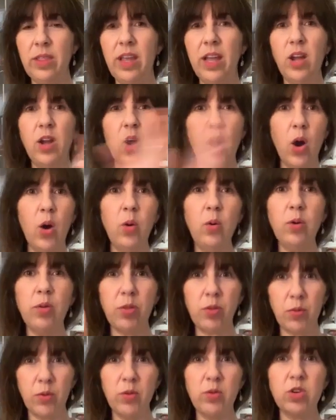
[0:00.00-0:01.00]
when they go
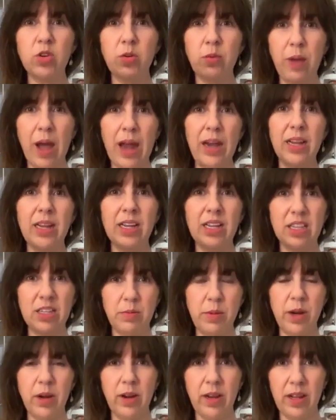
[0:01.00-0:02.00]
through traumatic
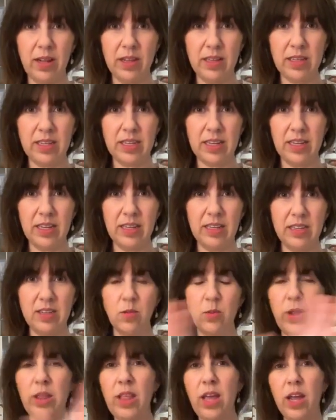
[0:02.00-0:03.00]

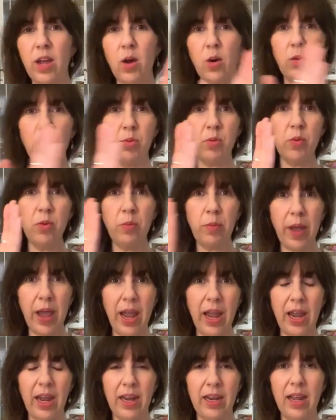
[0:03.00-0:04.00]
experiences, when they go through
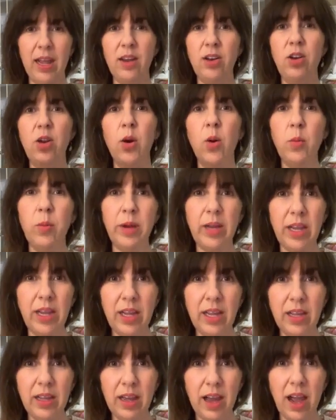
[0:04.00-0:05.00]
pain, and
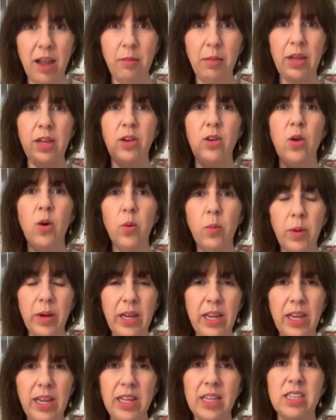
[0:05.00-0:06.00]
nobody, I mean,
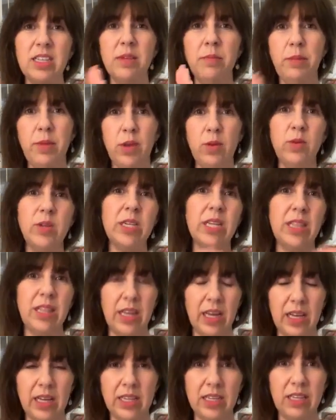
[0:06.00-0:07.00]
nobody is immune to
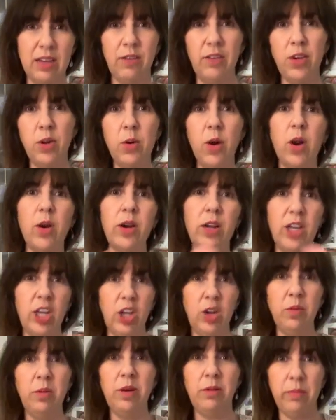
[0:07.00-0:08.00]
this. If you are a
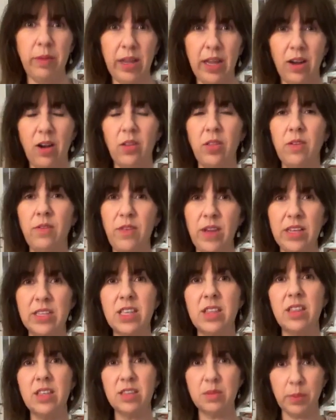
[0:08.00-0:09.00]
human being on the
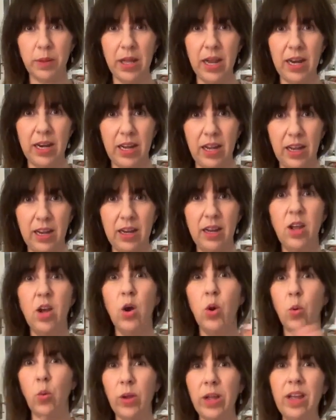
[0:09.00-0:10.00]
face of this planet,
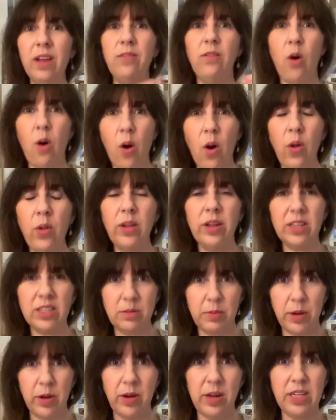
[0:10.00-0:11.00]
we have all
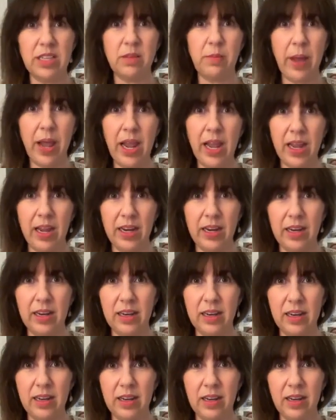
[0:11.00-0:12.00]
experienced
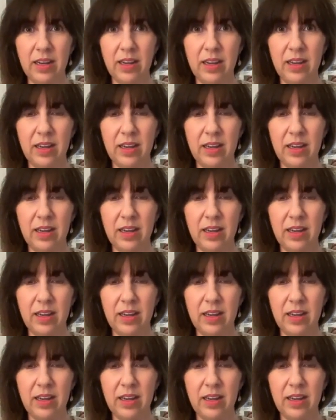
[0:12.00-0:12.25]
pain,